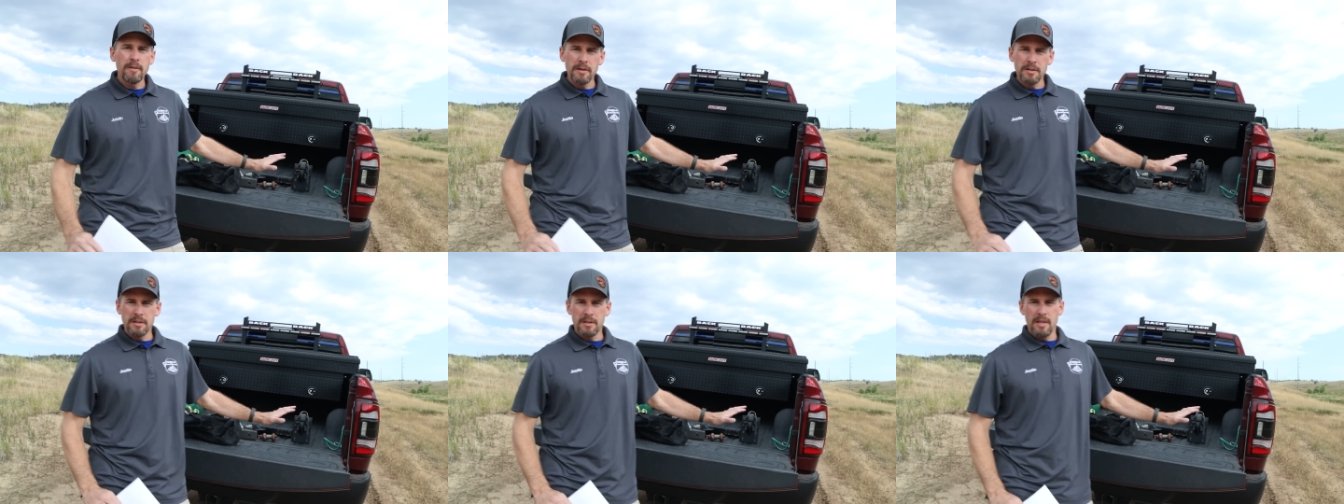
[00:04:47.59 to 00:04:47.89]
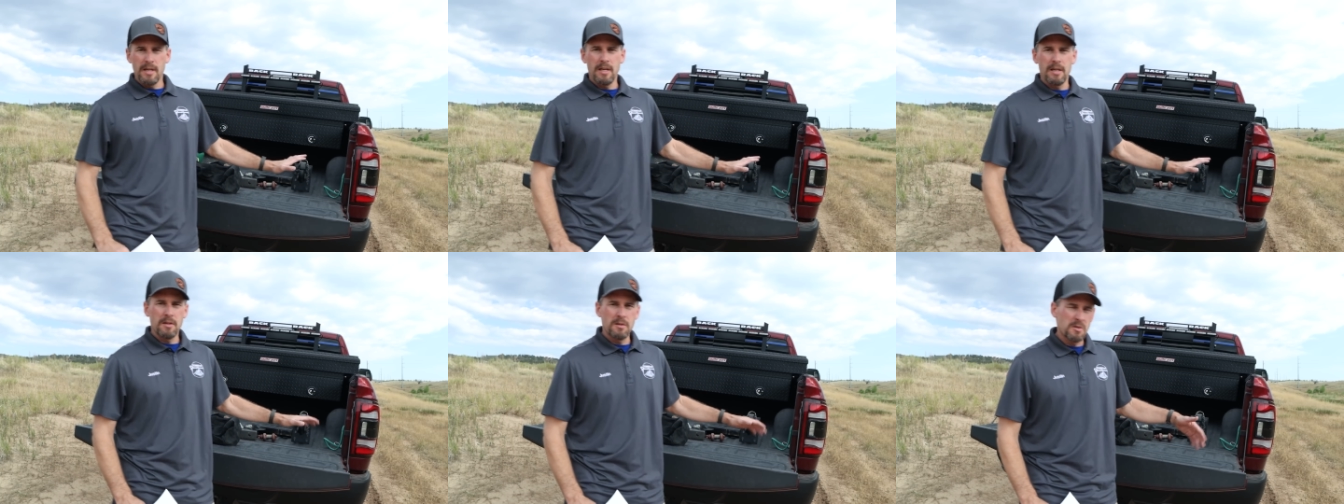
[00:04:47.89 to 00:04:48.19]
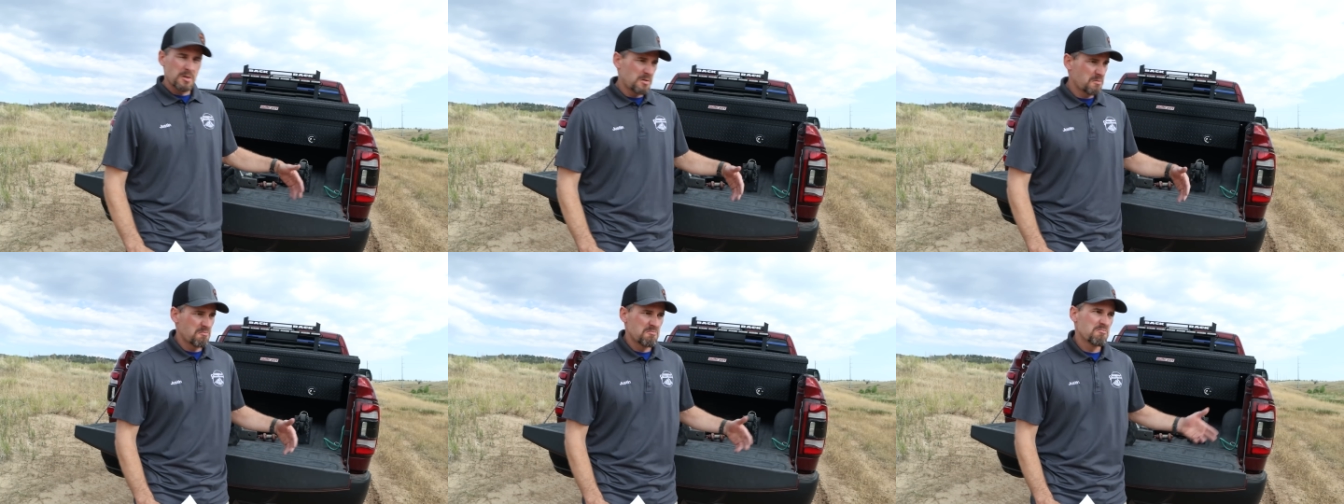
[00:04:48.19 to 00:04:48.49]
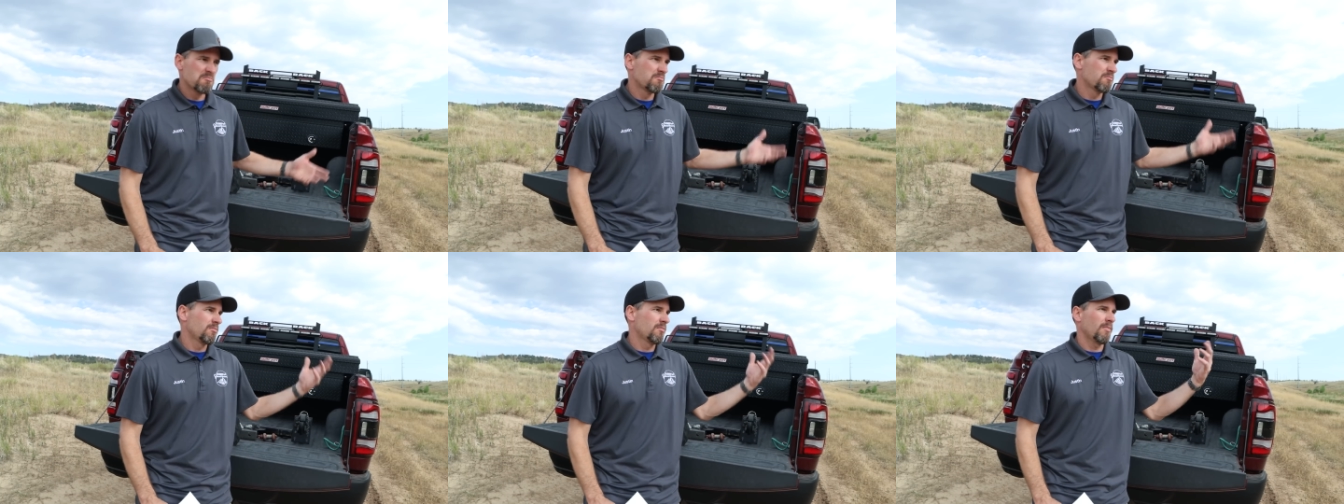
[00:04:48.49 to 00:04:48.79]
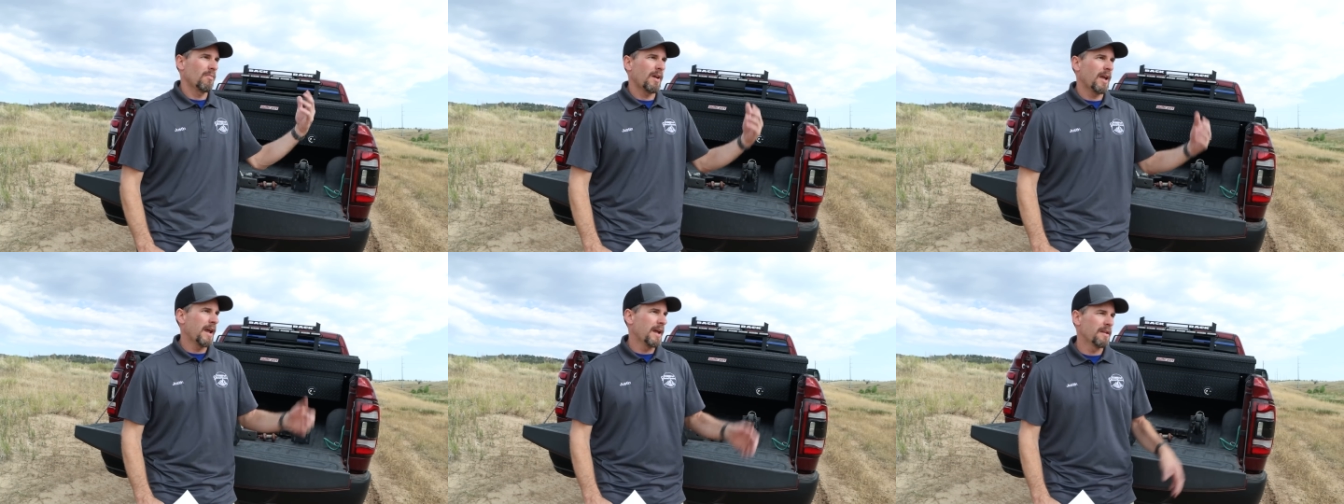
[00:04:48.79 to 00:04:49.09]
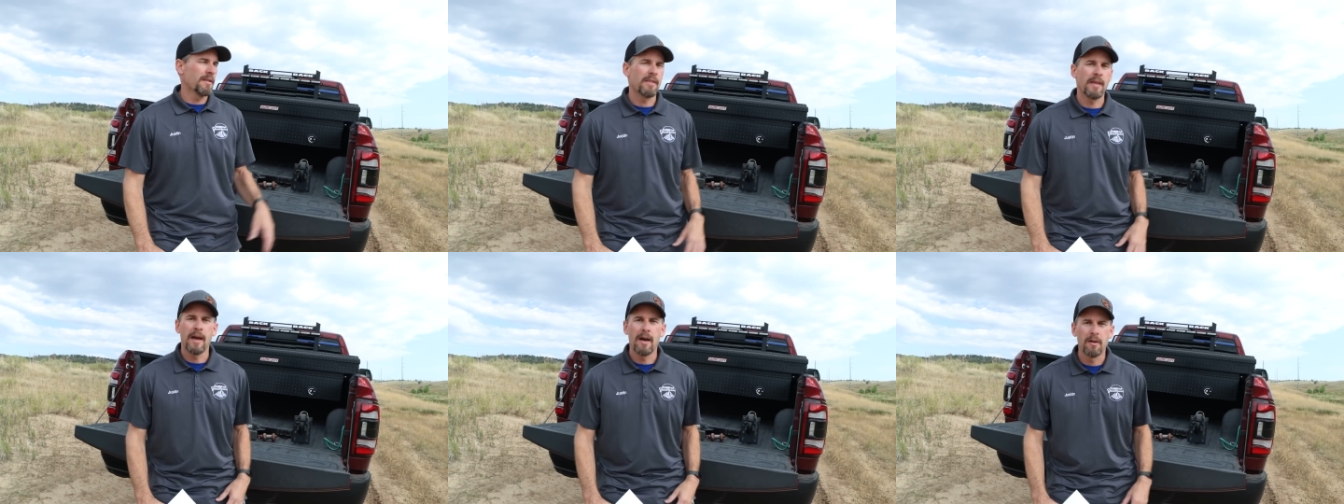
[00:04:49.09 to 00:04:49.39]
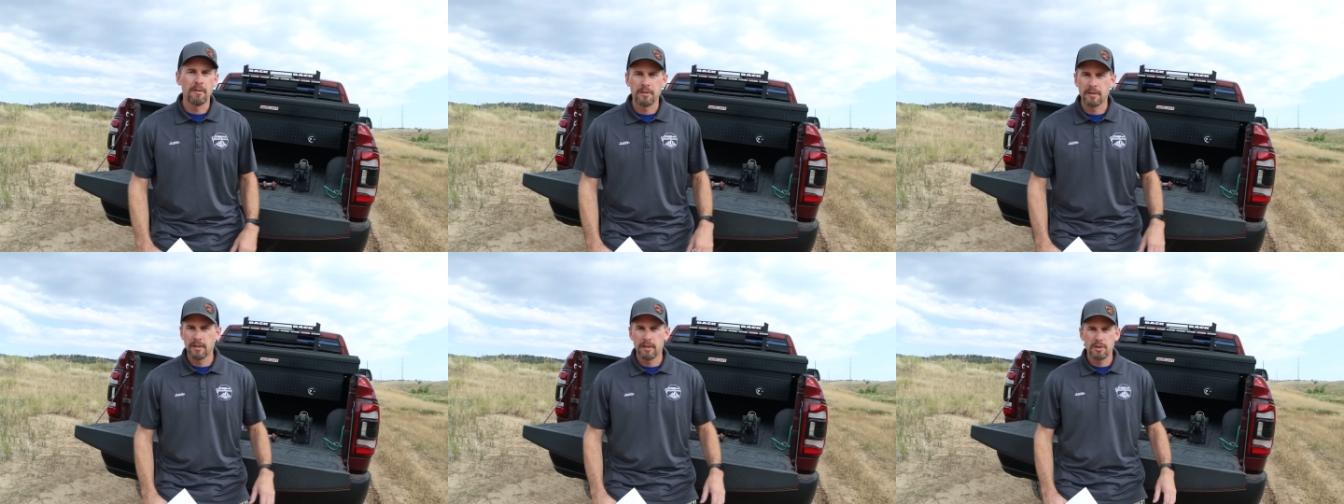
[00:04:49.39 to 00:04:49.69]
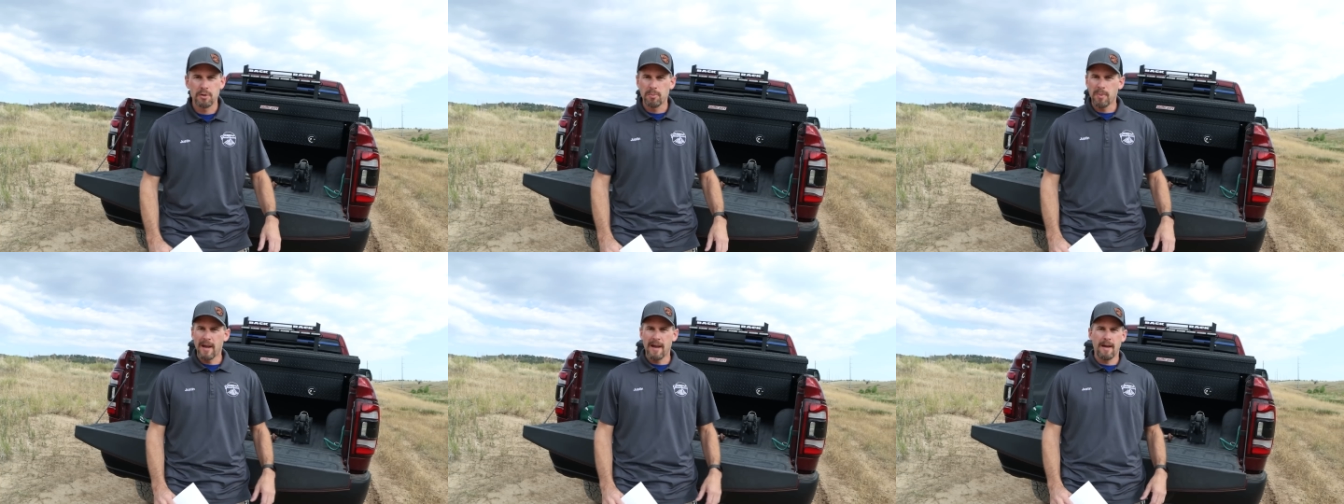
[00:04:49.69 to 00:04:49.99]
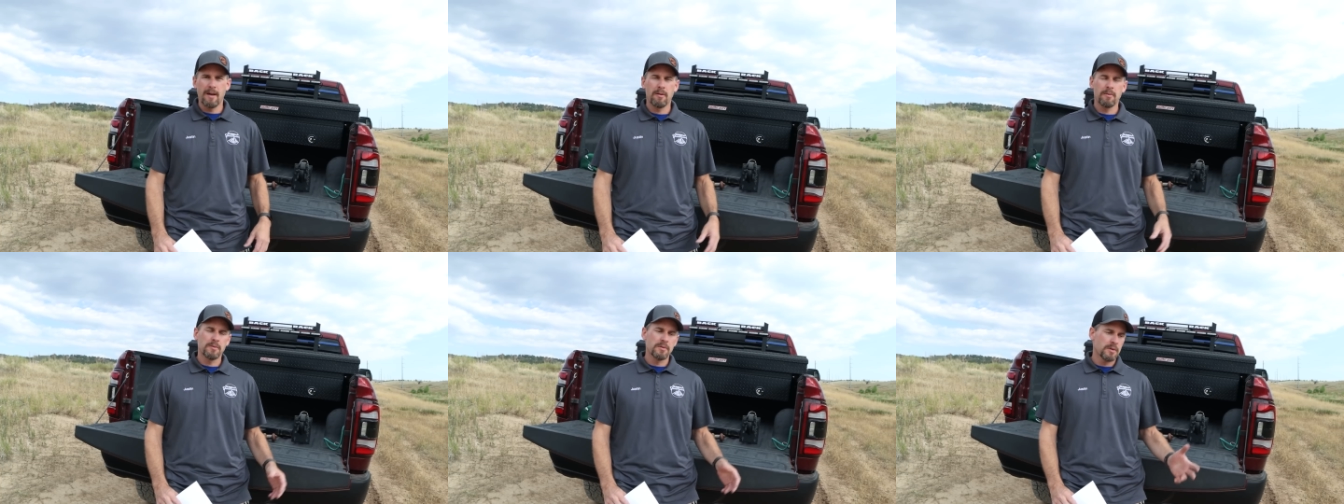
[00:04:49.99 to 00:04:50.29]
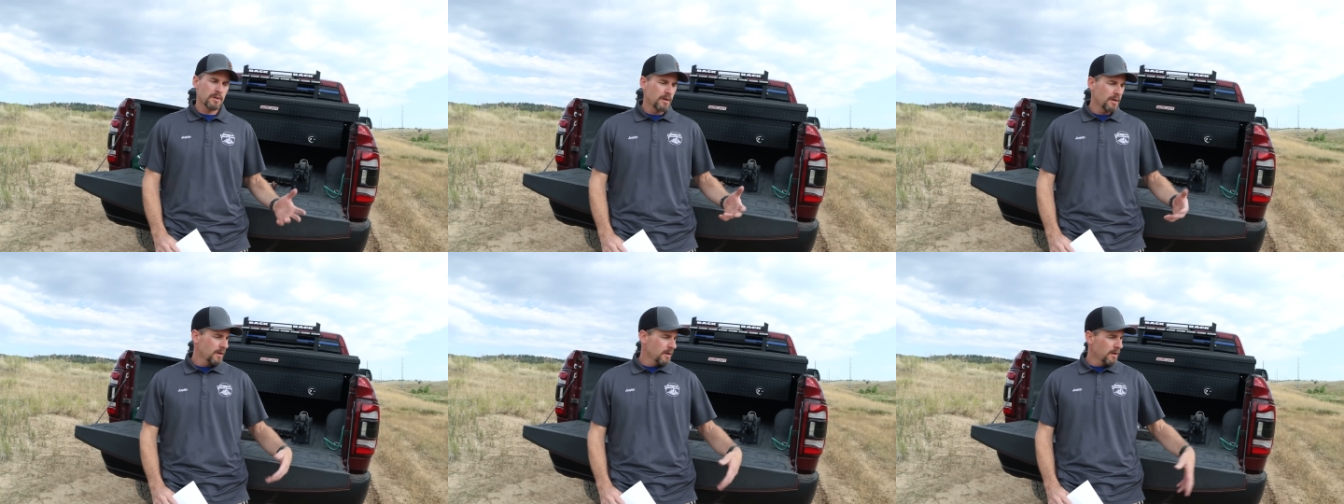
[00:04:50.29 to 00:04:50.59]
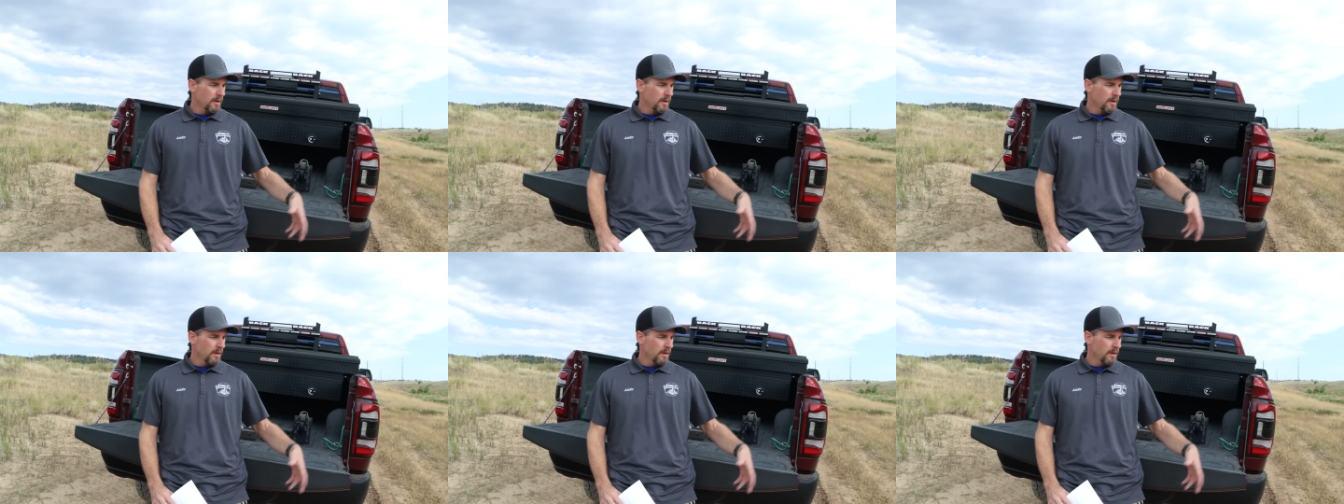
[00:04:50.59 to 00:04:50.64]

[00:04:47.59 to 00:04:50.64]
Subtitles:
this thing's 8,000-ish pounds.